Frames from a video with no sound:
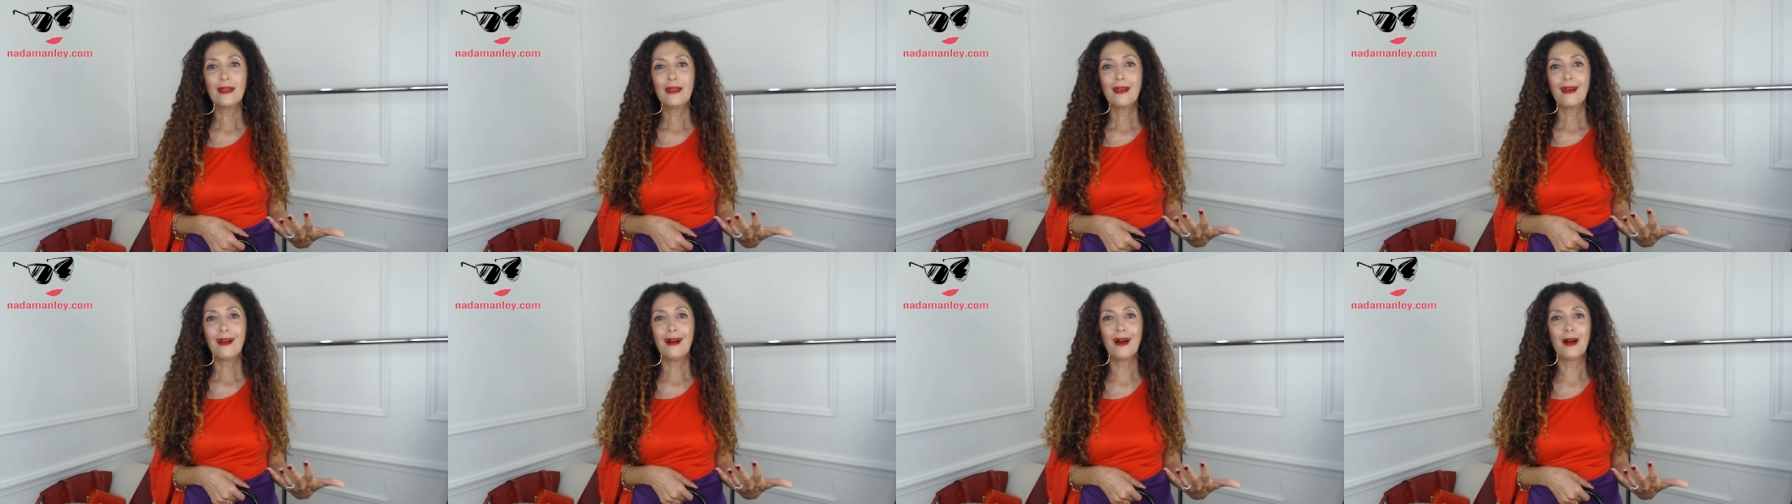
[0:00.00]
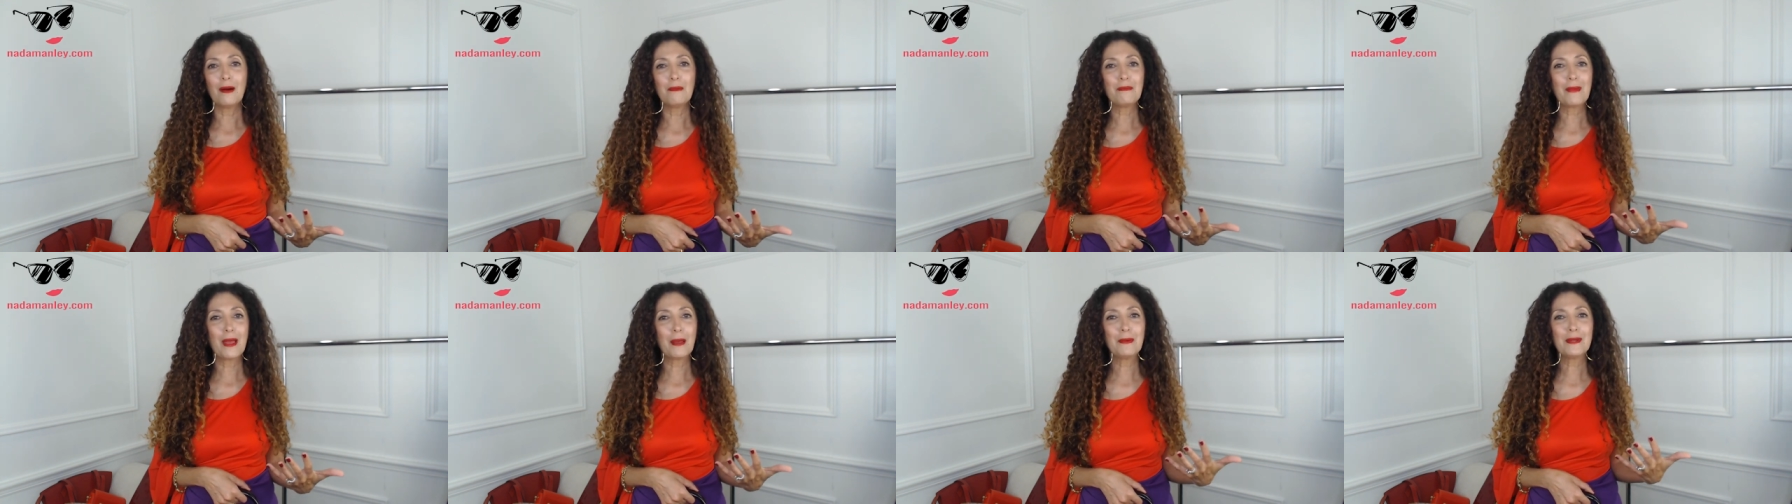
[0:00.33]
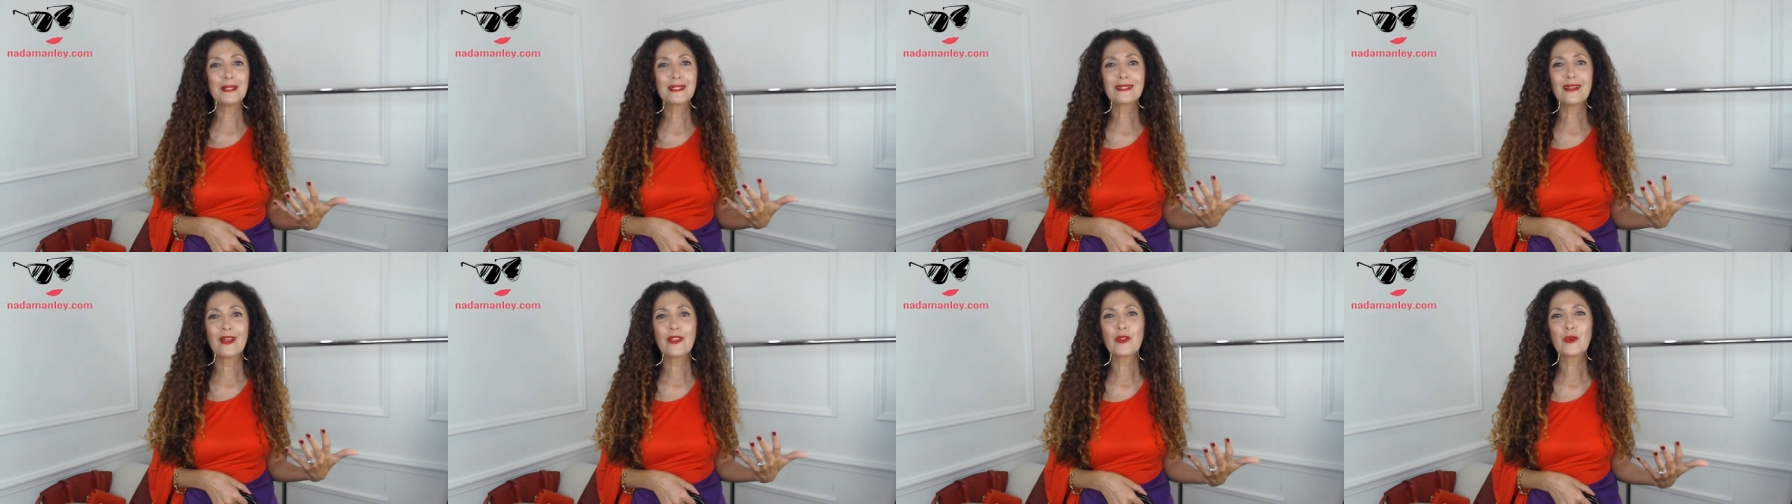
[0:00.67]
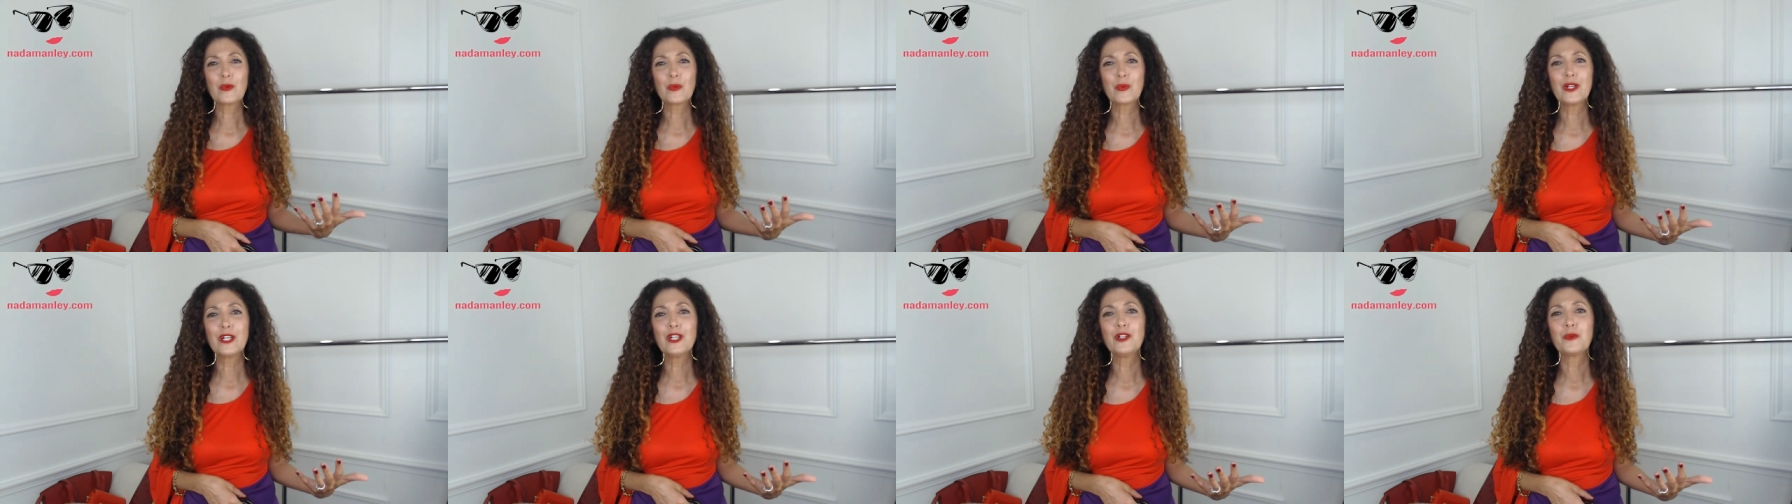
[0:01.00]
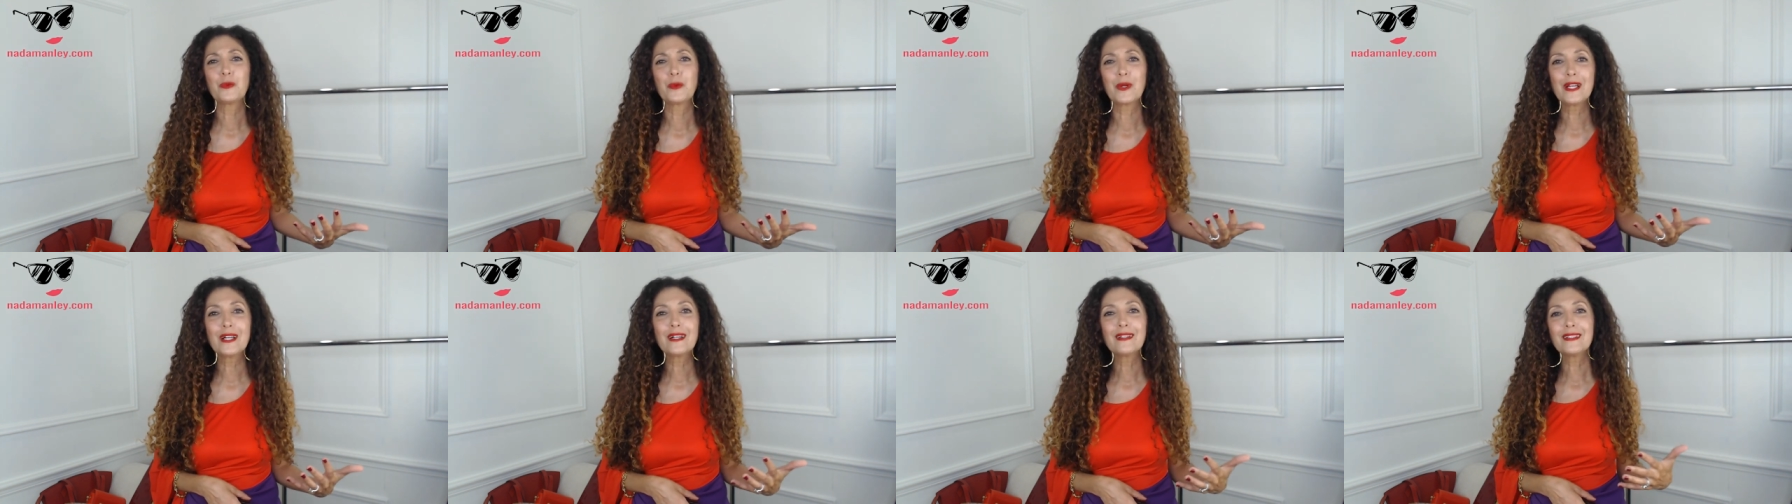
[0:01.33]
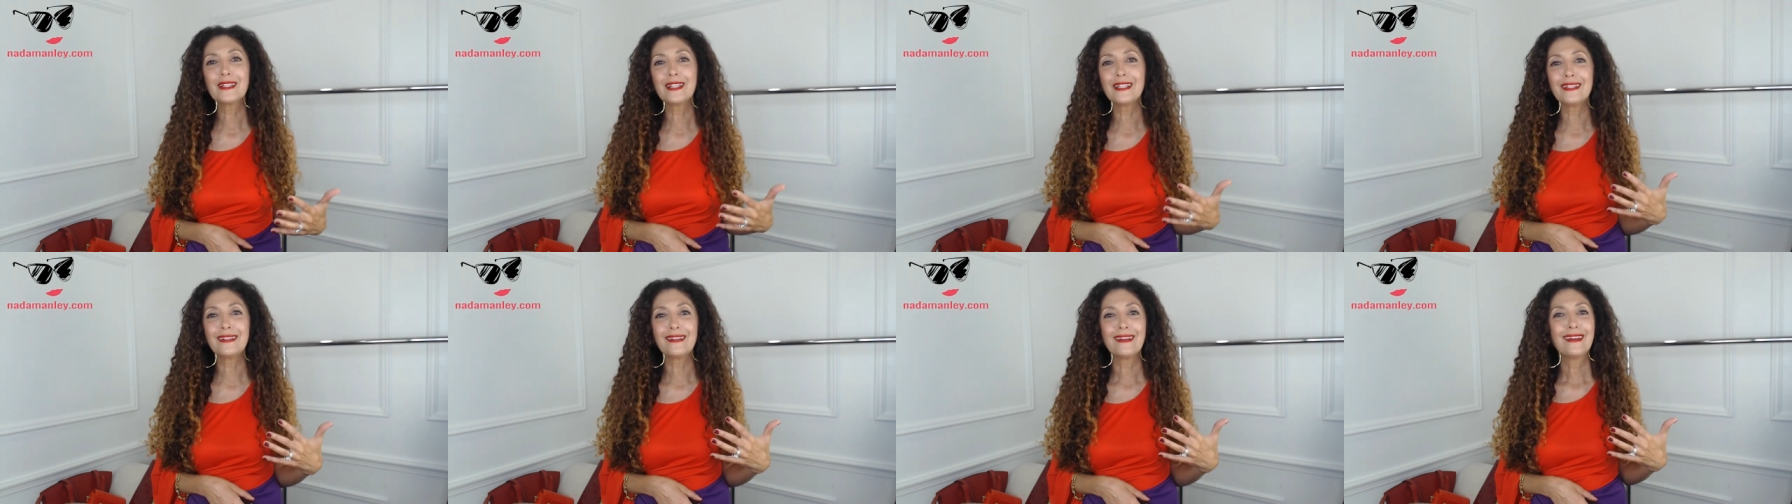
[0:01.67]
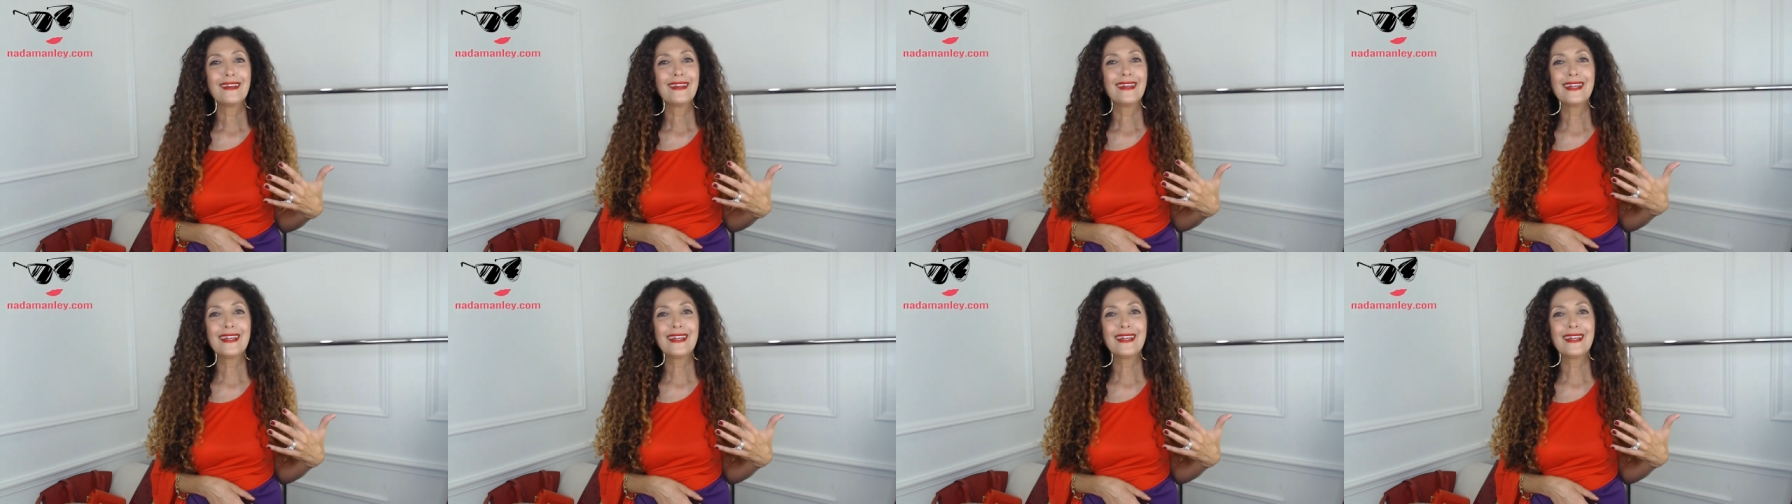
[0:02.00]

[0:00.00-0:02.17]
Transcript: um, maybe it's on the RealReal and